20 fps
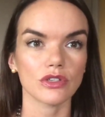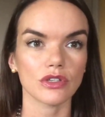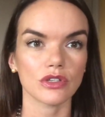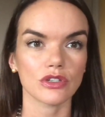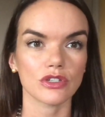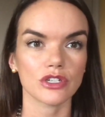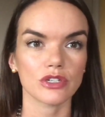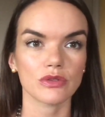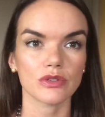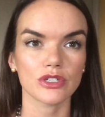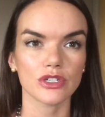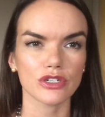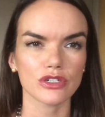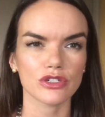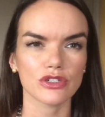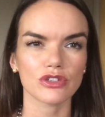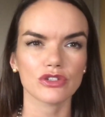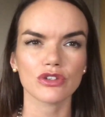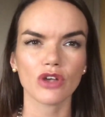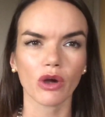she was
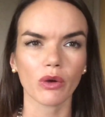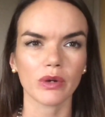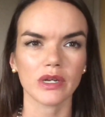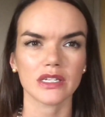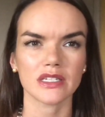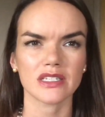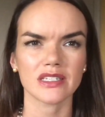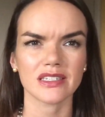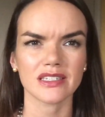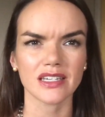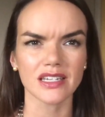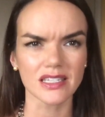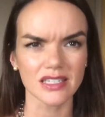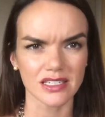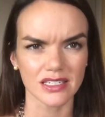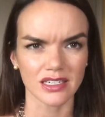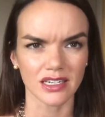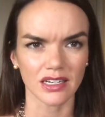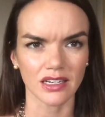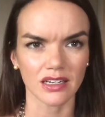just so
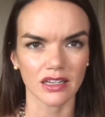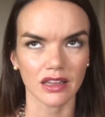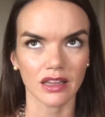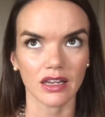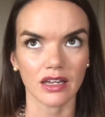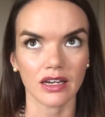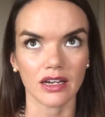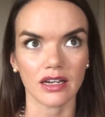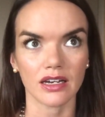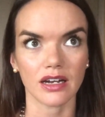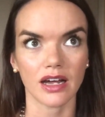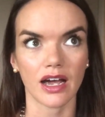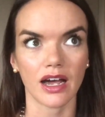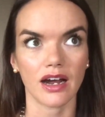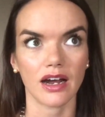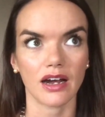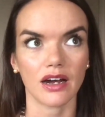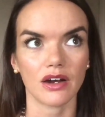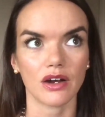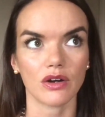insistent that
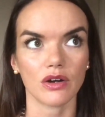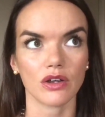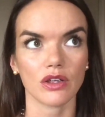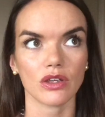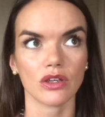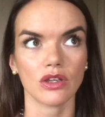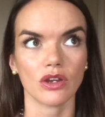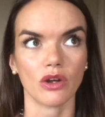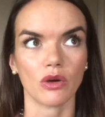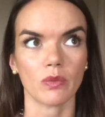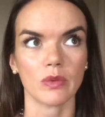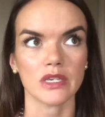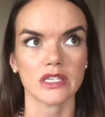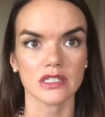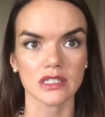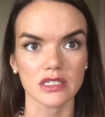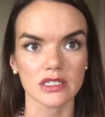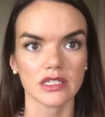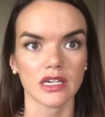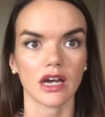we
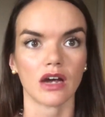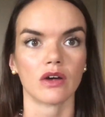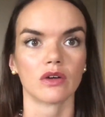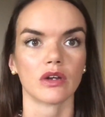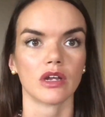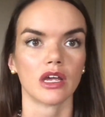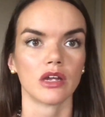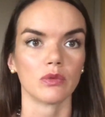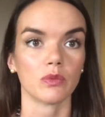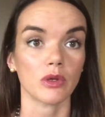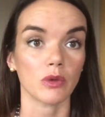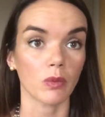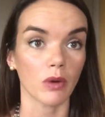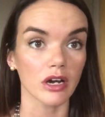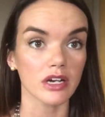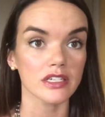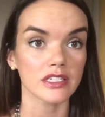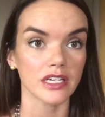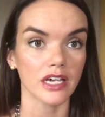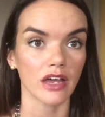sit down and we
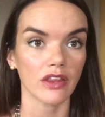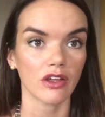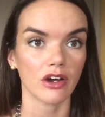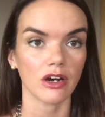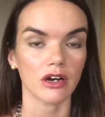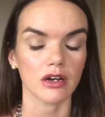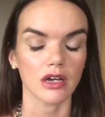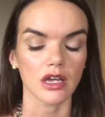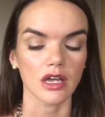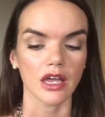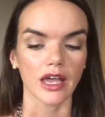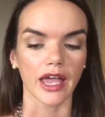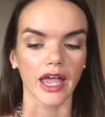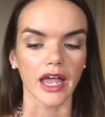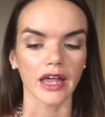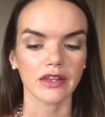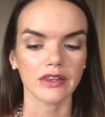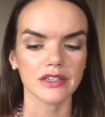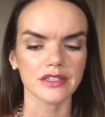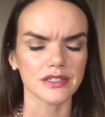work together,
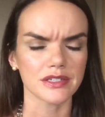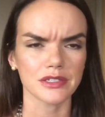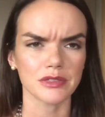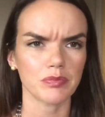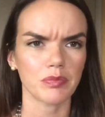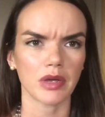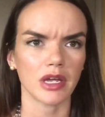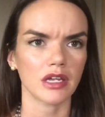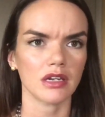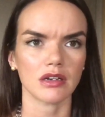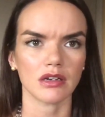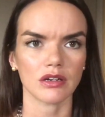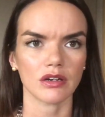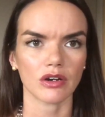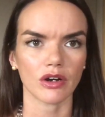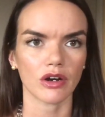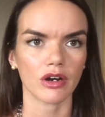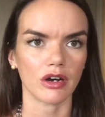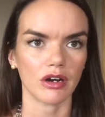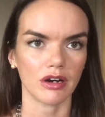and this has been
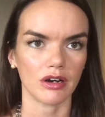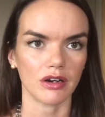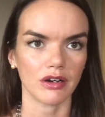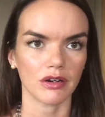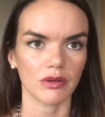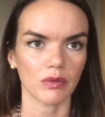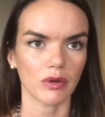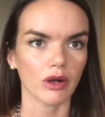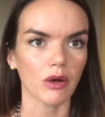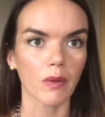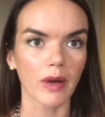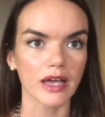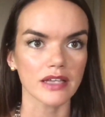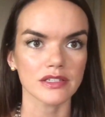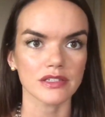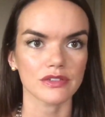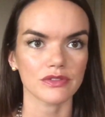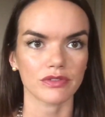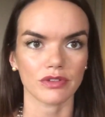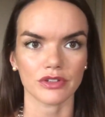her
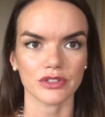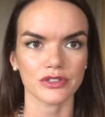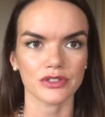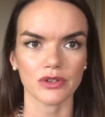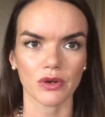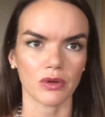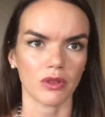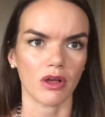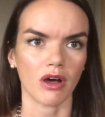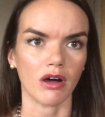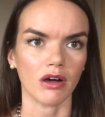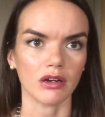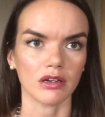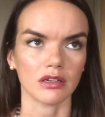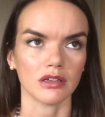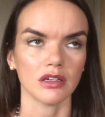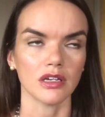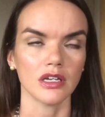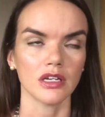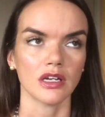request for so long,
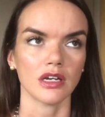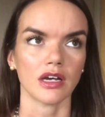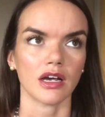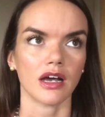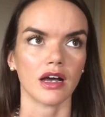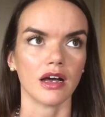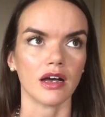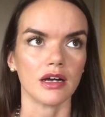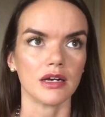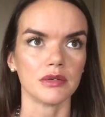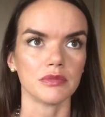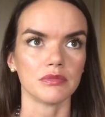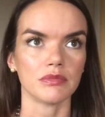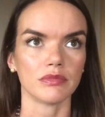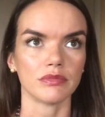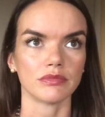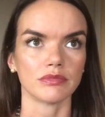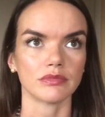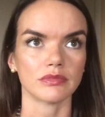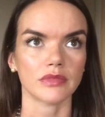
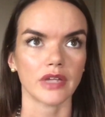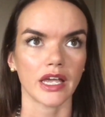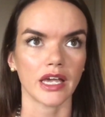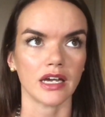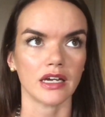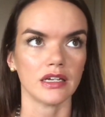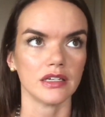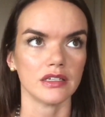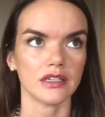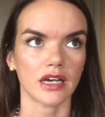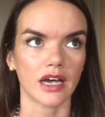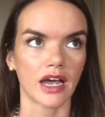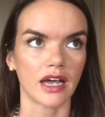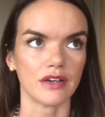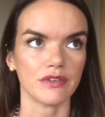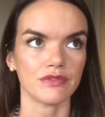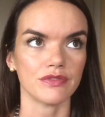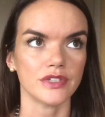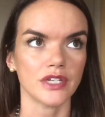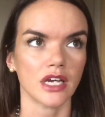and
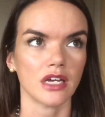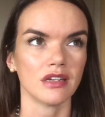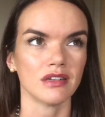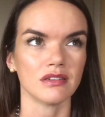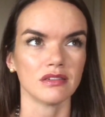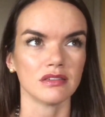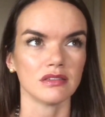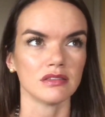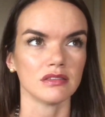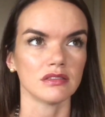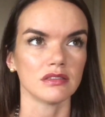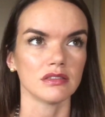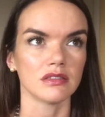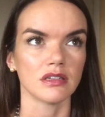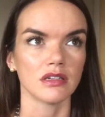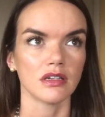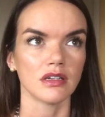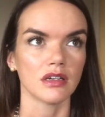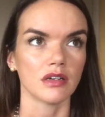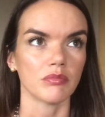I've done
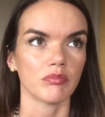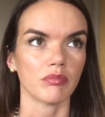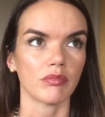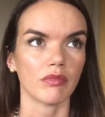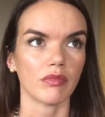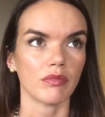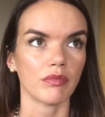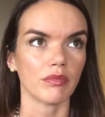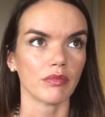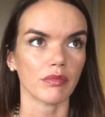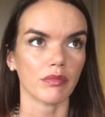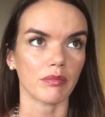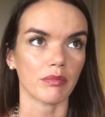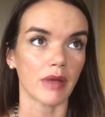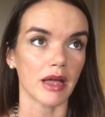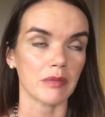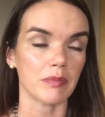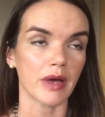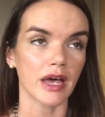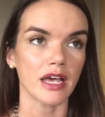
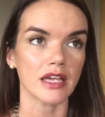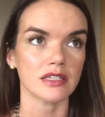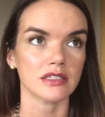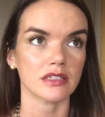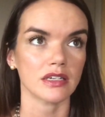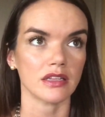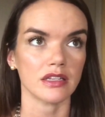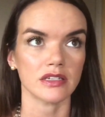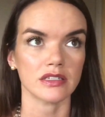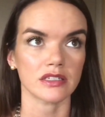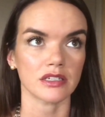my best and then